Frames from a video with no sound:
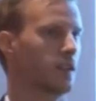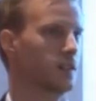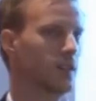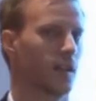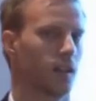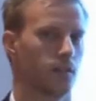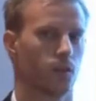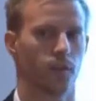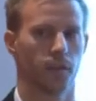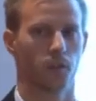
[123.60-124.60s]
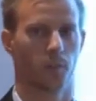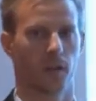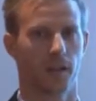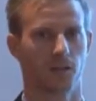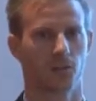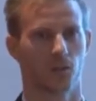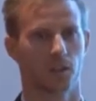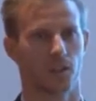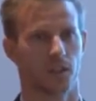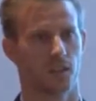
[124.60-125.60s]
is held on the Copenhagen Stock
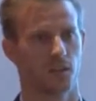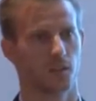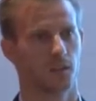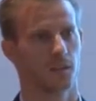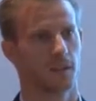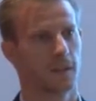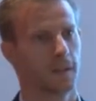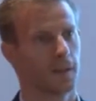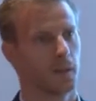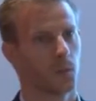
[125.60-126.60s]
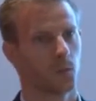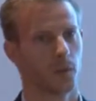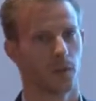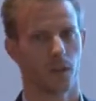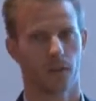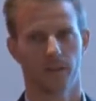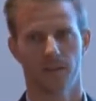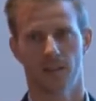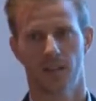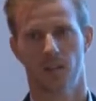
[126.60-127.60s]
Exchange. We are the
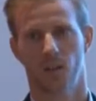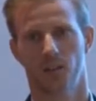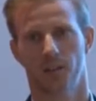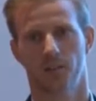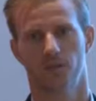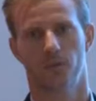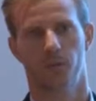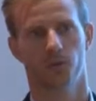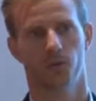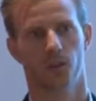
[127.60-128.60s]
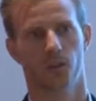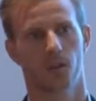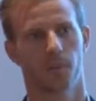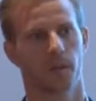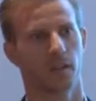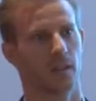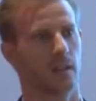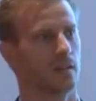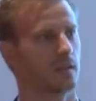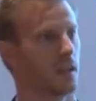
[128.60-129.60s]
second largest pharmaceutical company
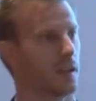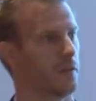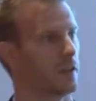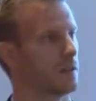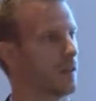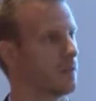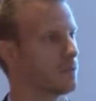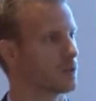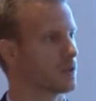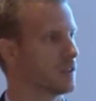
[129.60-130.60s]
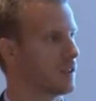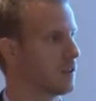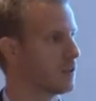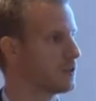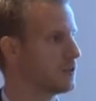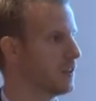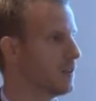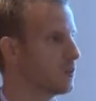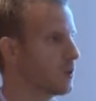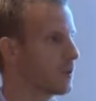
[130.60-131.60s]
in Scandinavia and the 42nd largest
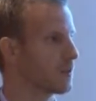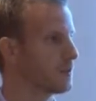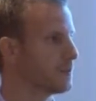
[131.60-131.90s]
in the world.